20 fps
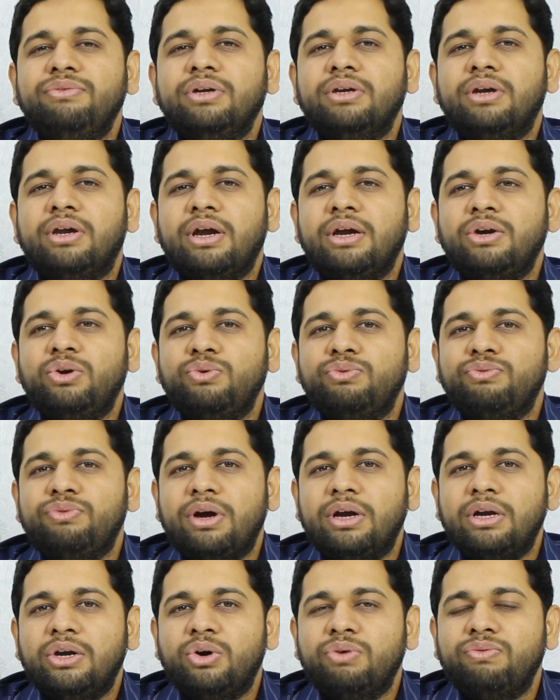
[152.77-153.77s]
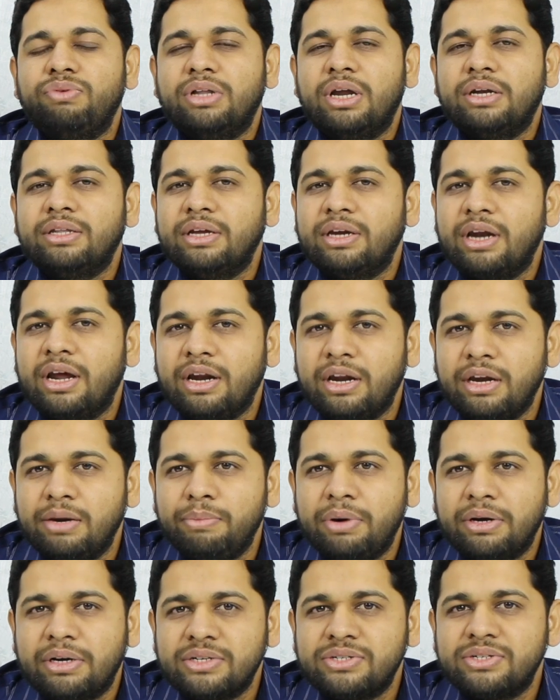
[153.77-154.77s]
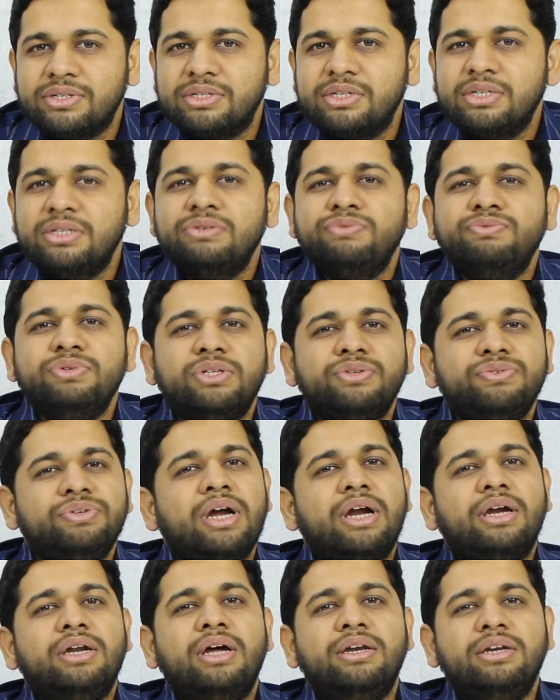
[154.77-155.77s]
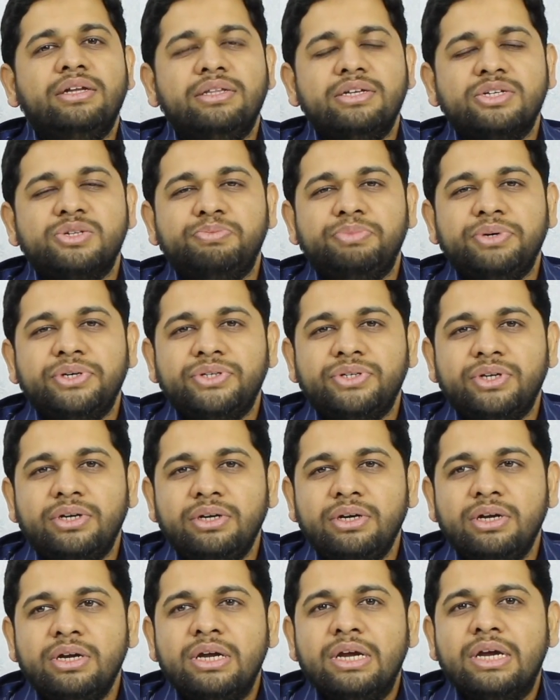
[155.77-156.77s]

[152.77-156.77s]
we try to find out whether there are any metastasis, which we had done in this patient.